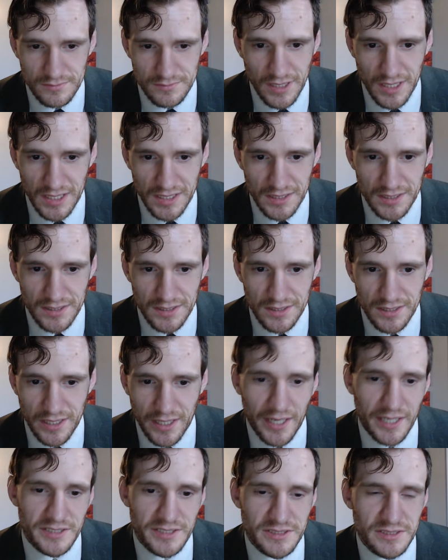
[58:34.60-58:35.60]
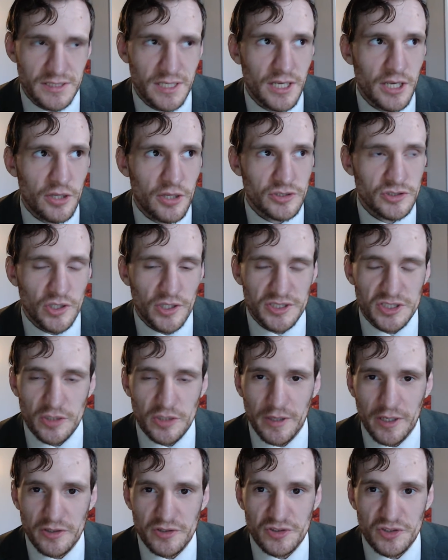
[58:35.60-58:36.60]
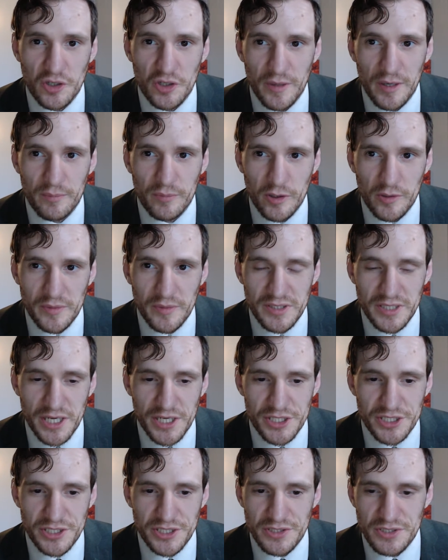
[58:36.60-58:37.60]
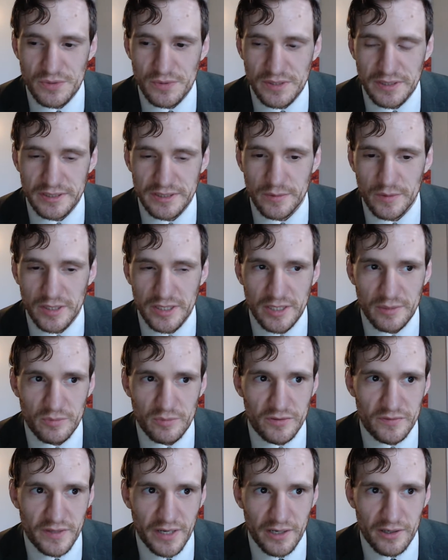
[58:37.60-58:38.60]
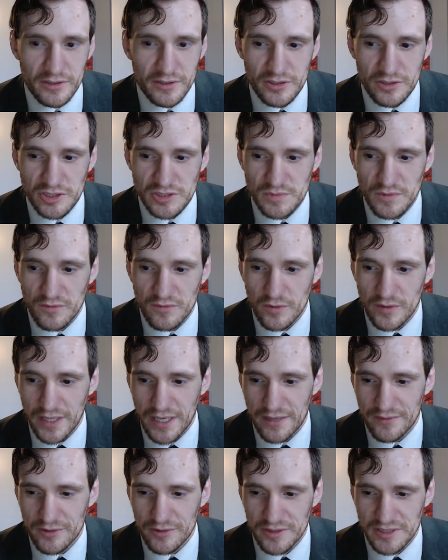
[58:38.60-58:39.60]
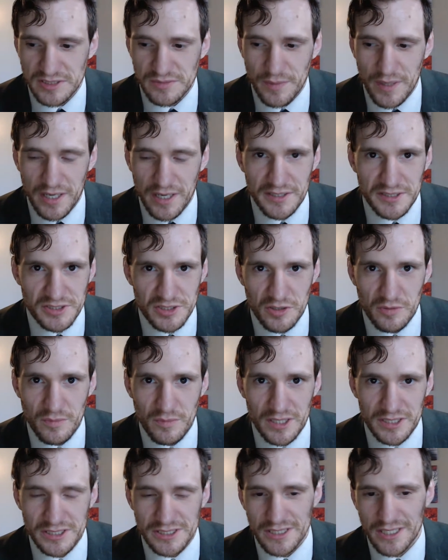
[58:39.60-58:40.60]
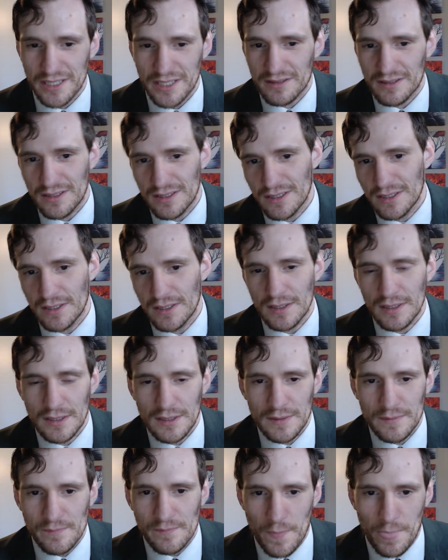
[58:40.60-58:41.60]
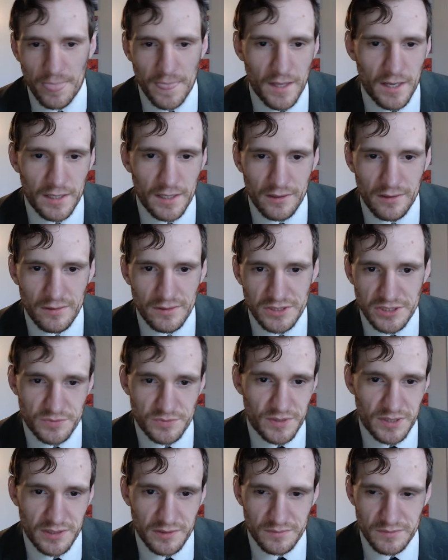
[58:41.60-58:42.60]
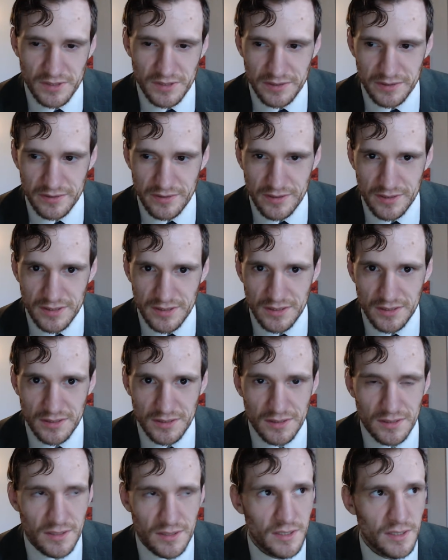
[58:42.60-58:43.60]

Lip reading: and there's only so many permutations with a limited number of characters before they have to expand so much that I don't know. It just become the